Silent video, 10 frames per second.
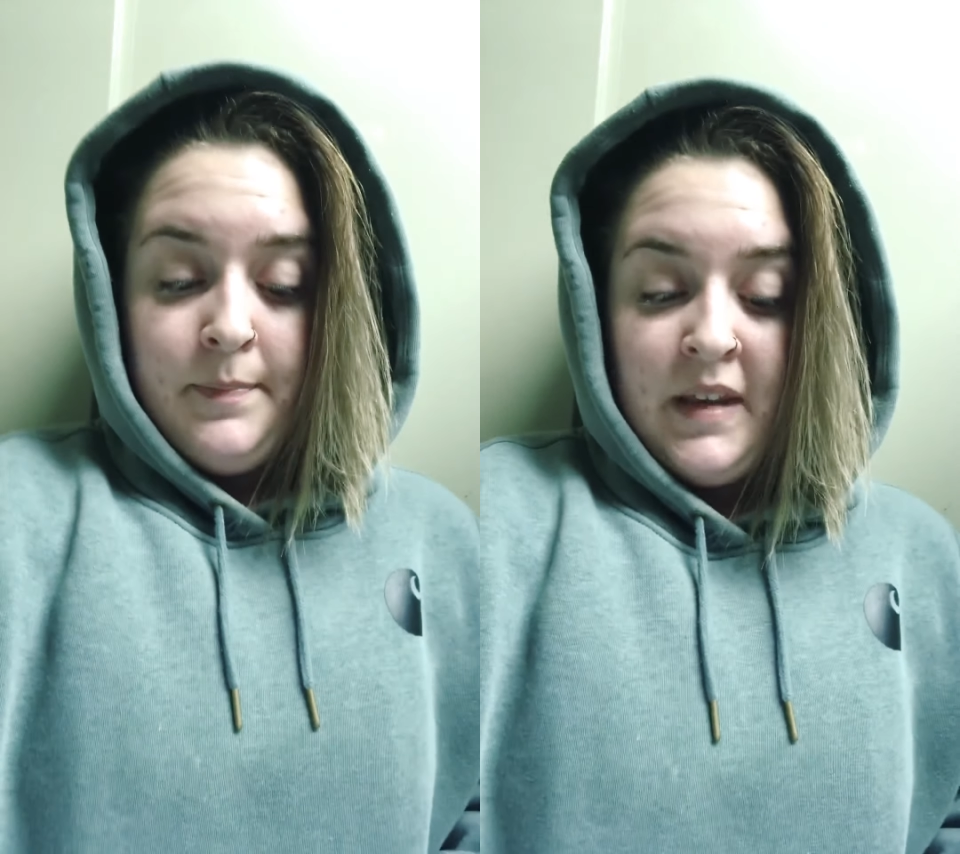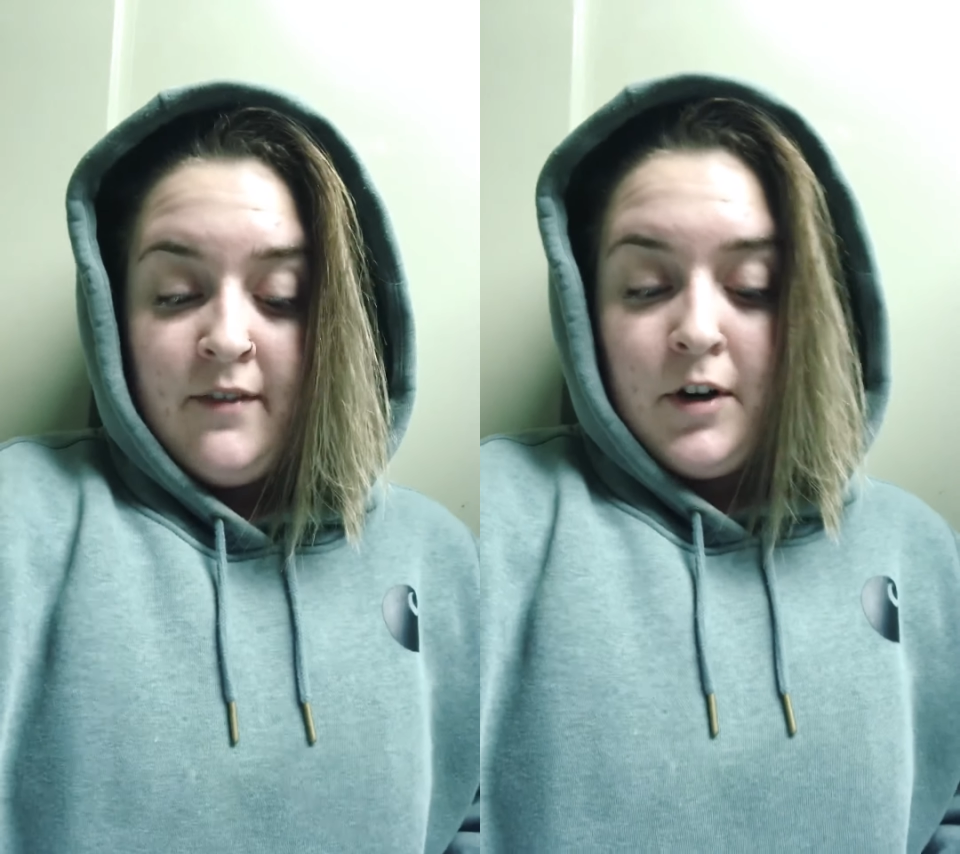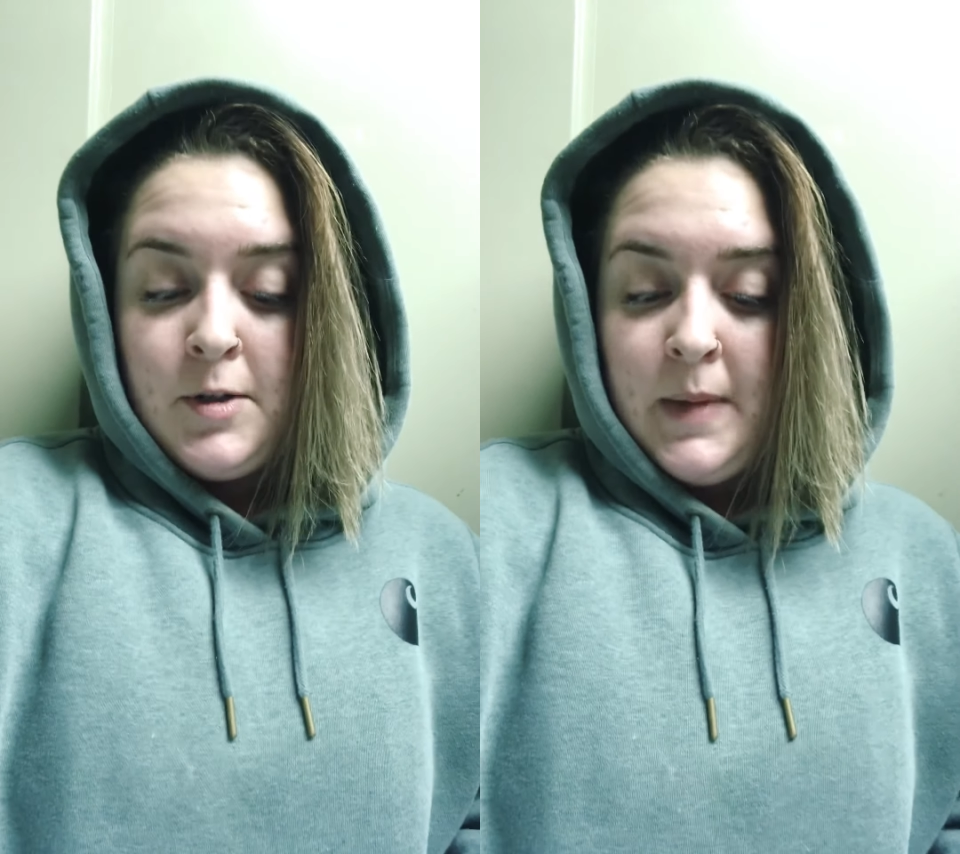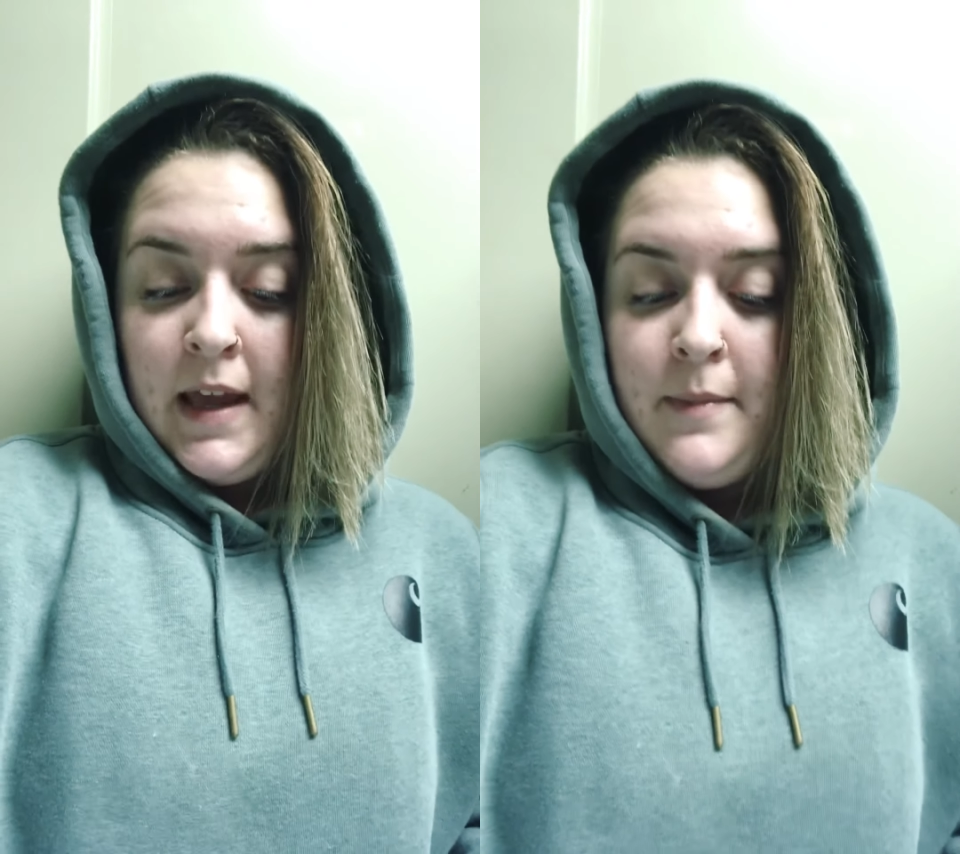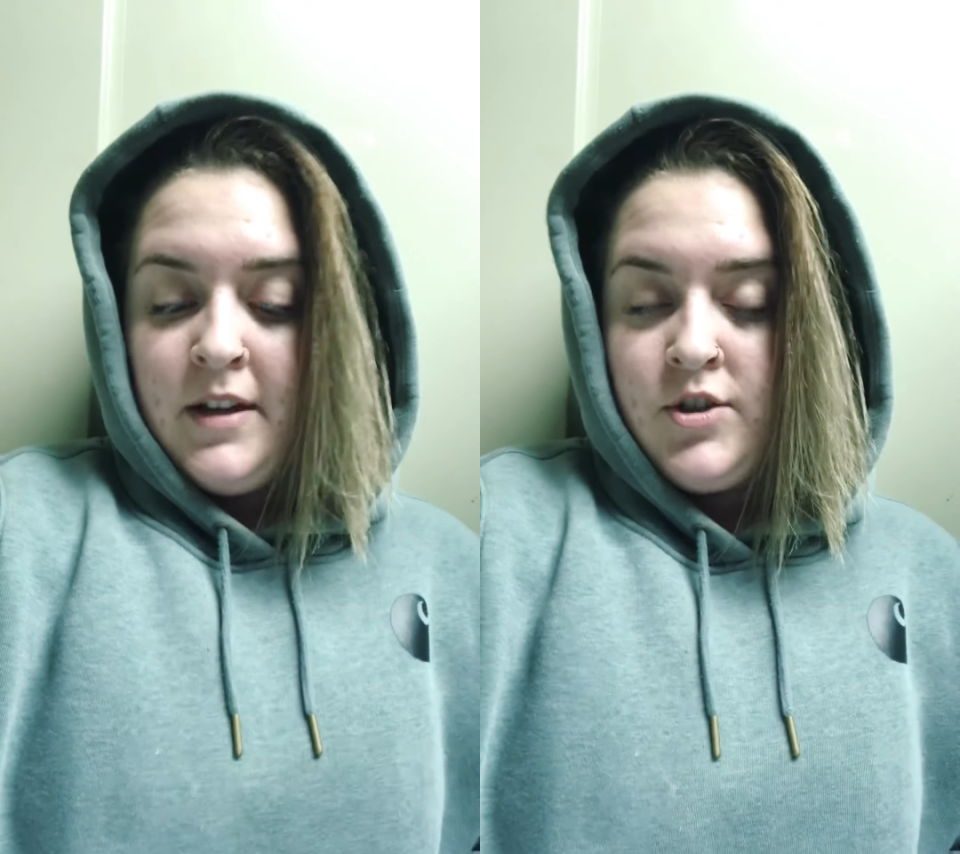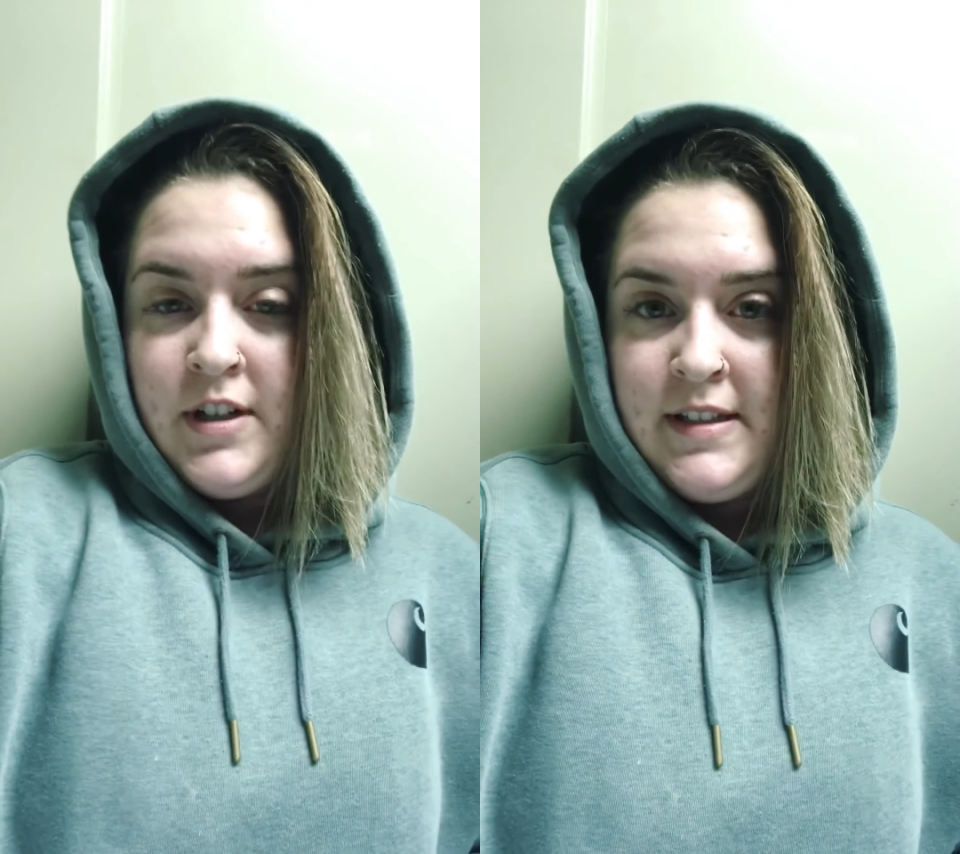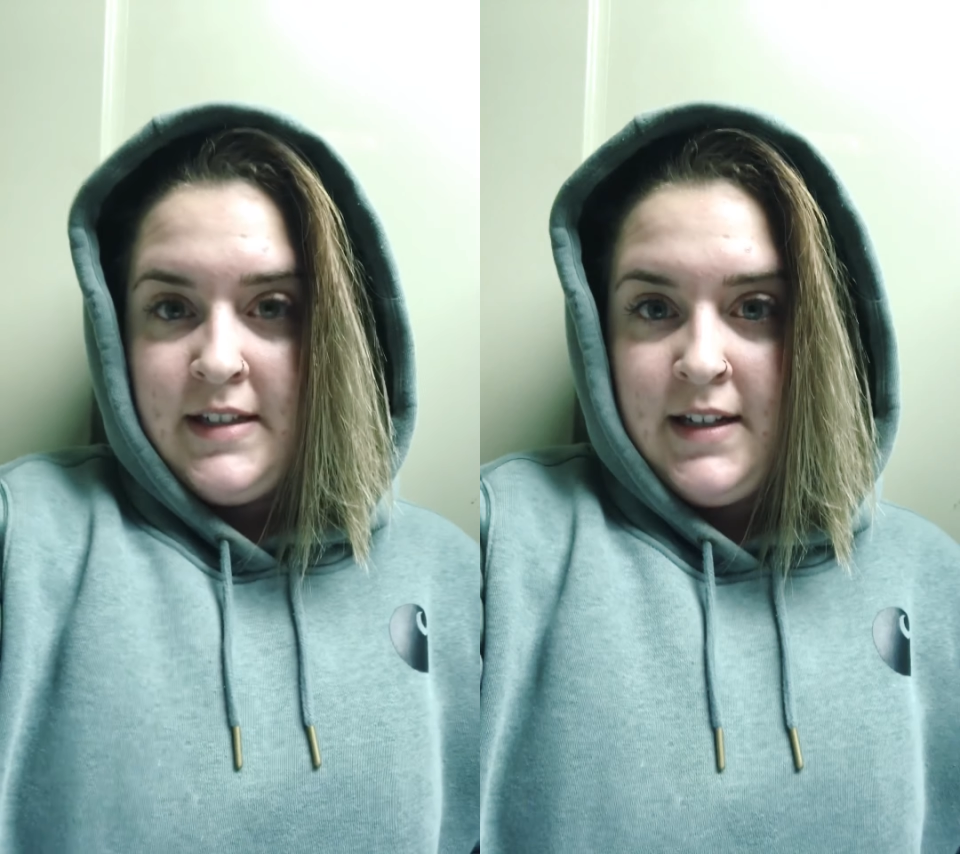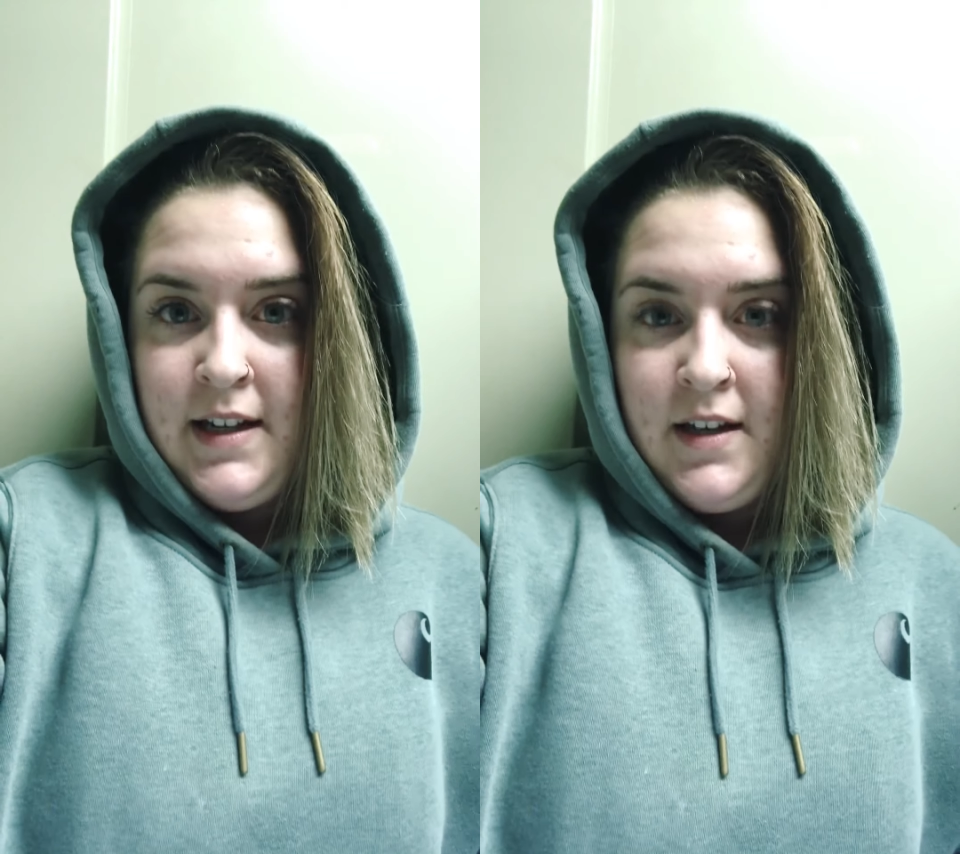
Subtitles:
He first became interested